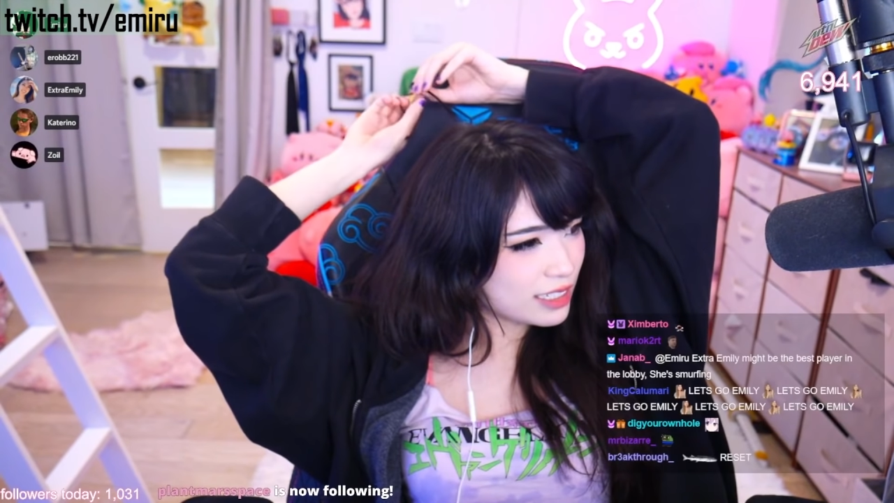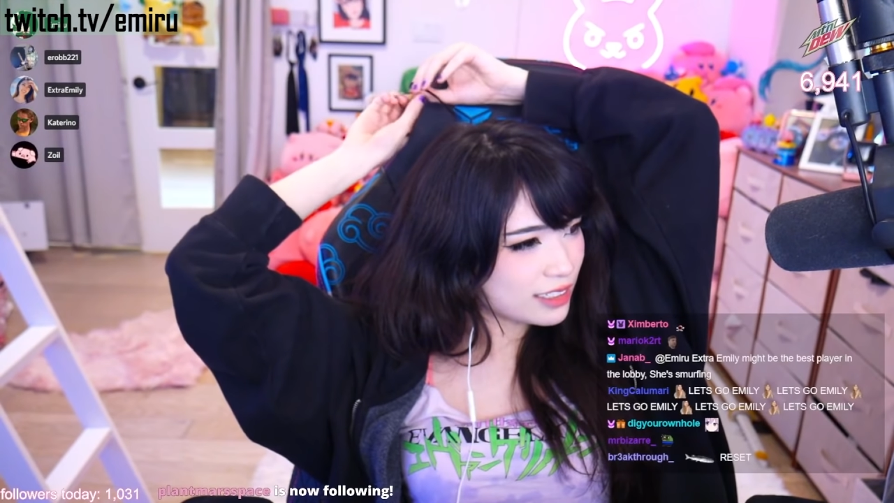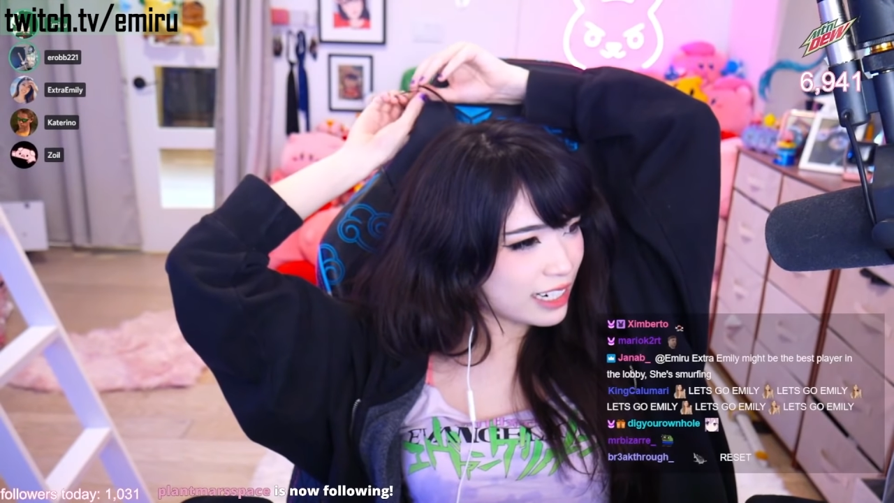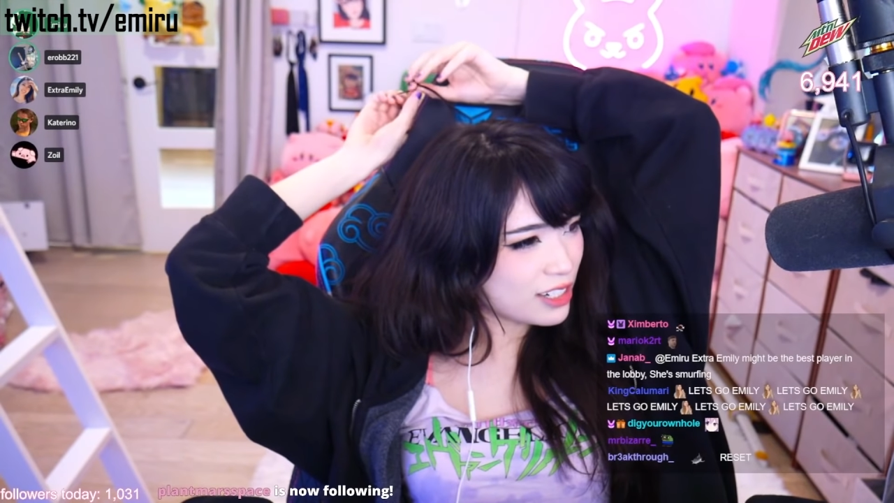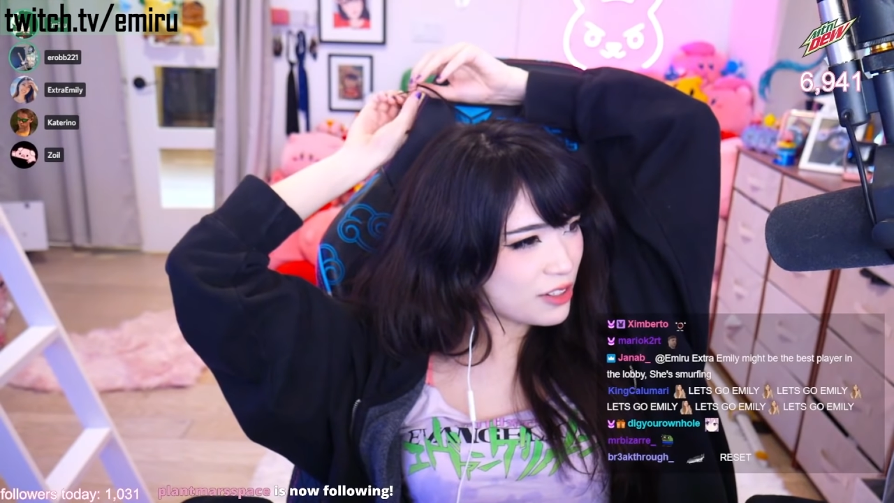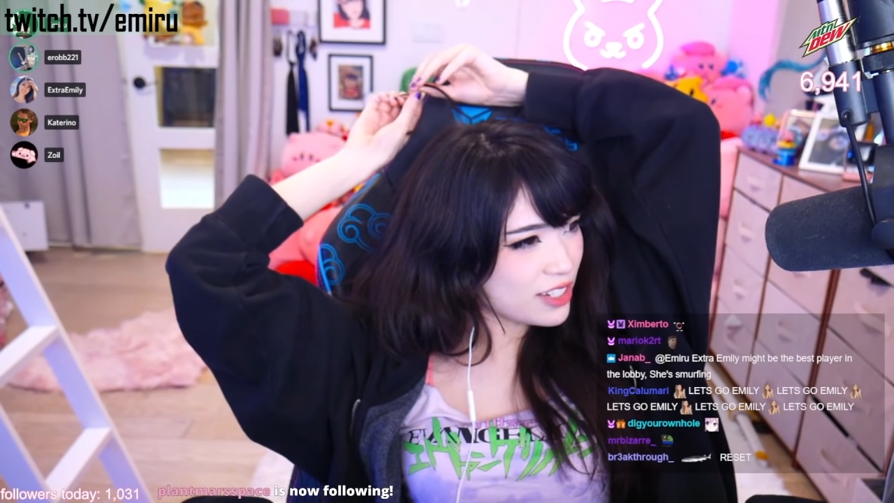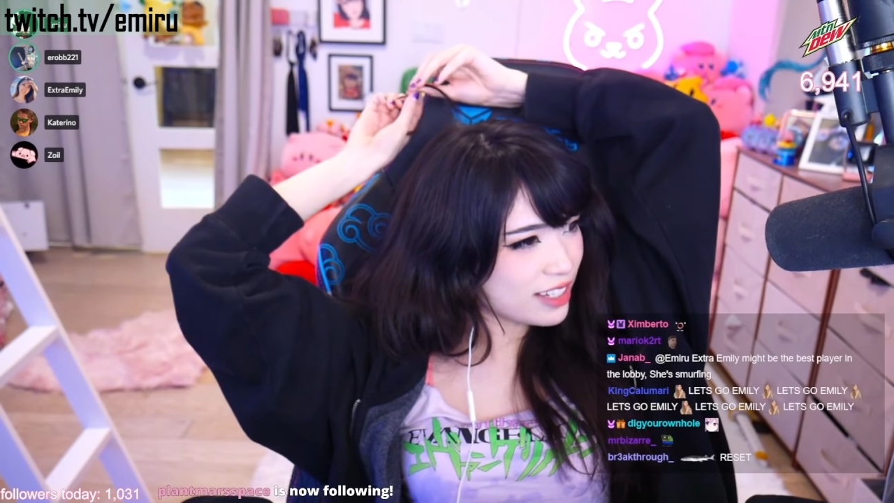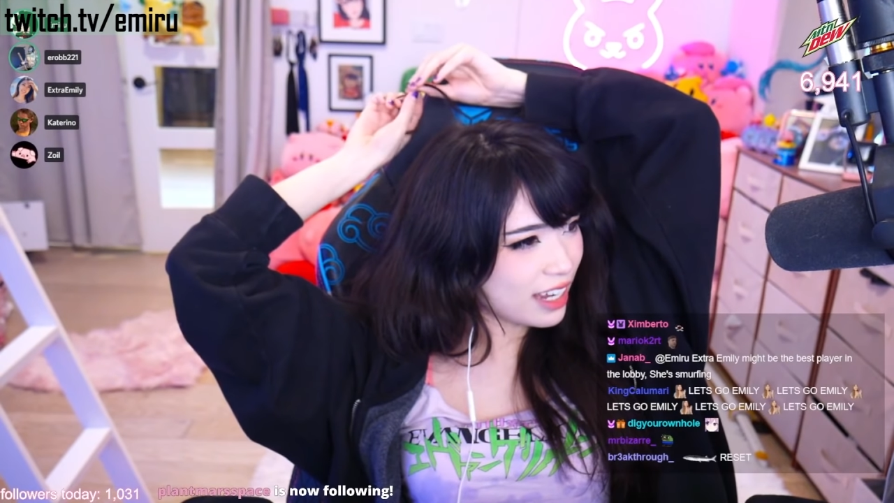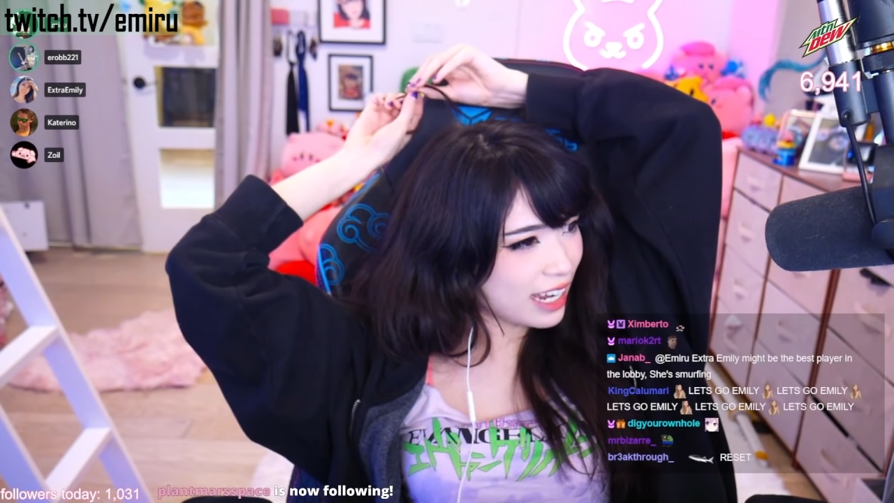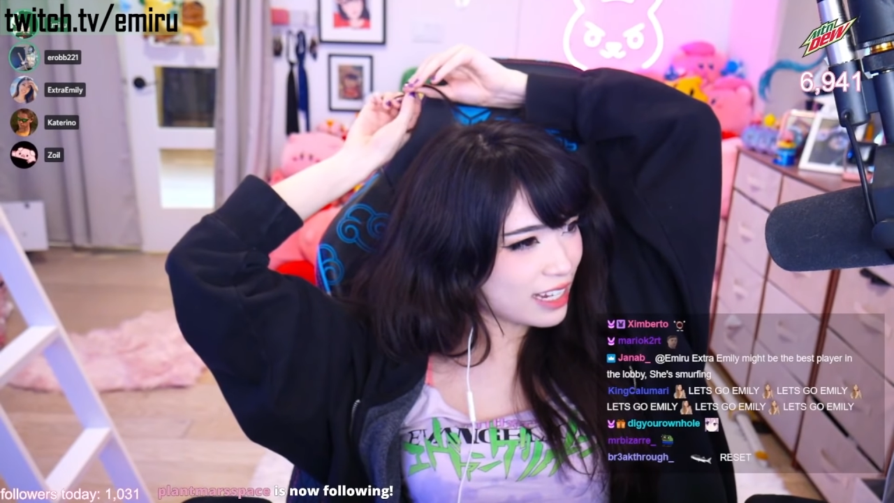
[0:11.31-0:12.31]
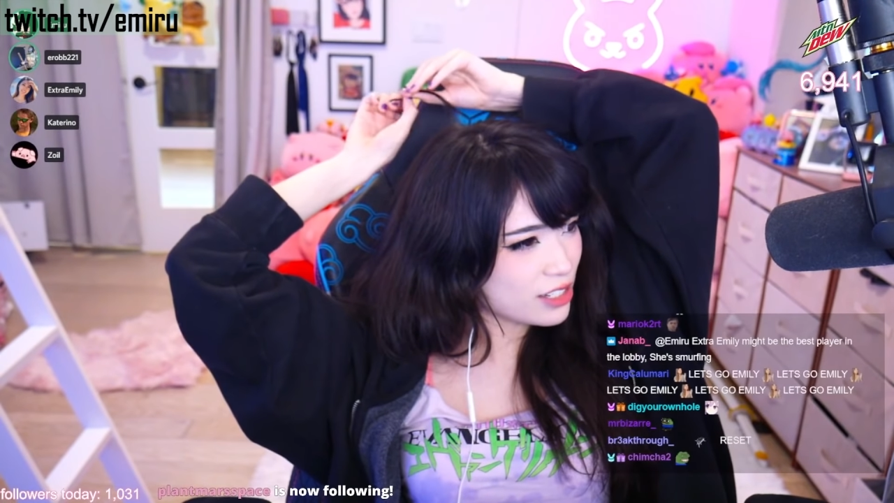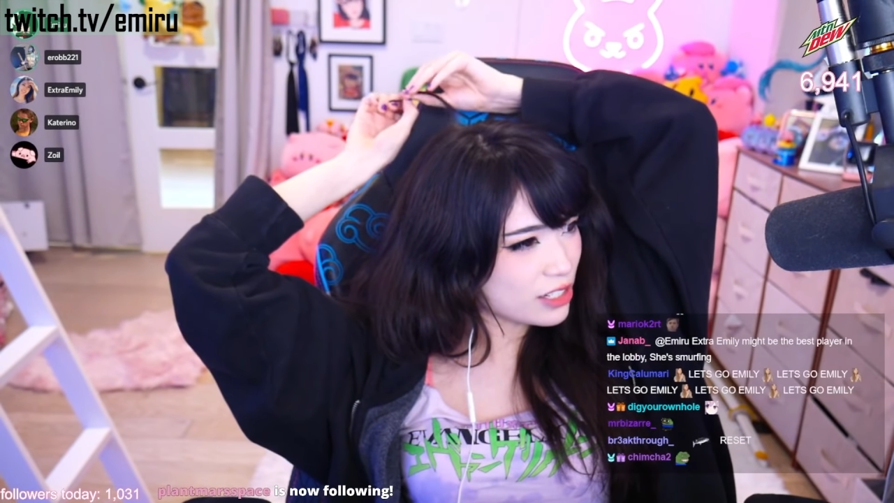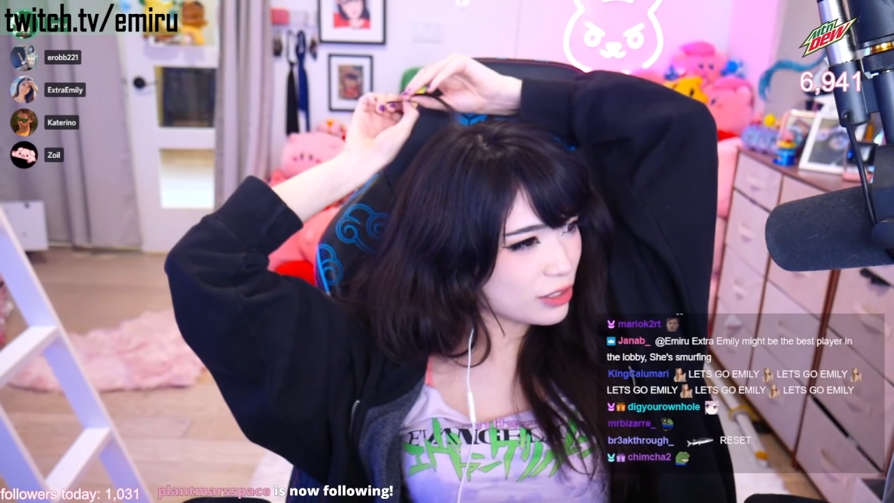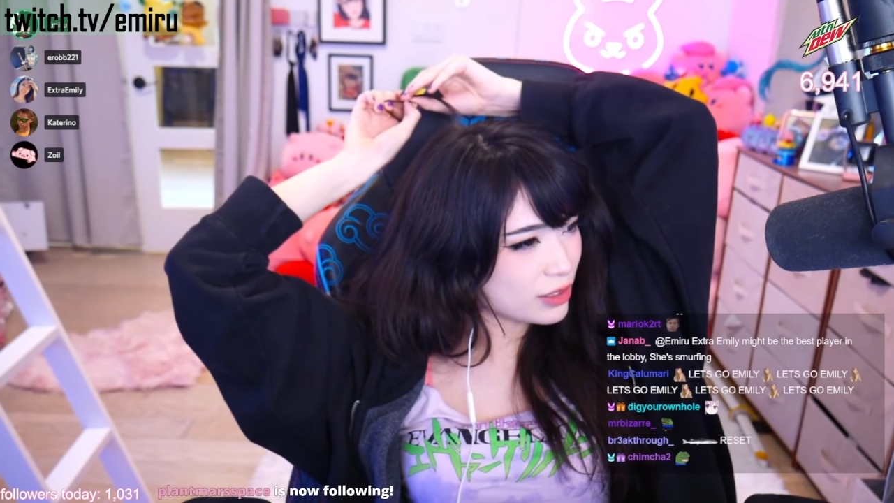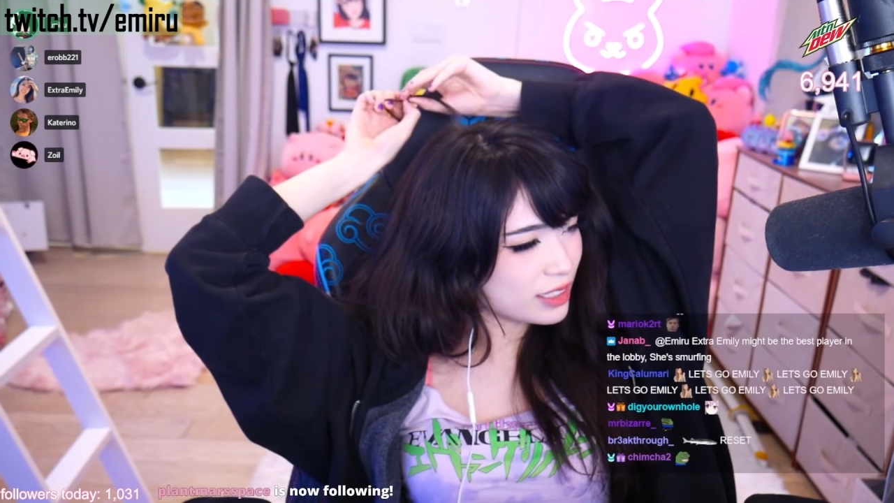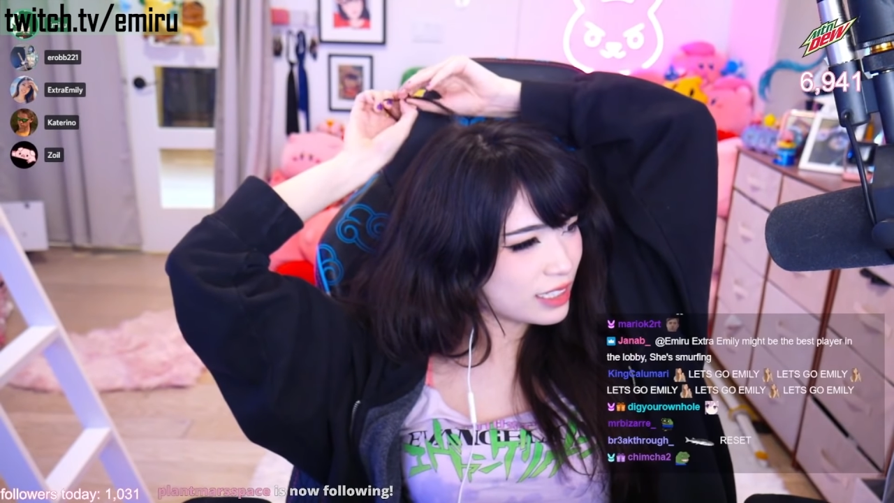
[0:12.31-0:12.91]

Tectone said got, to ask you.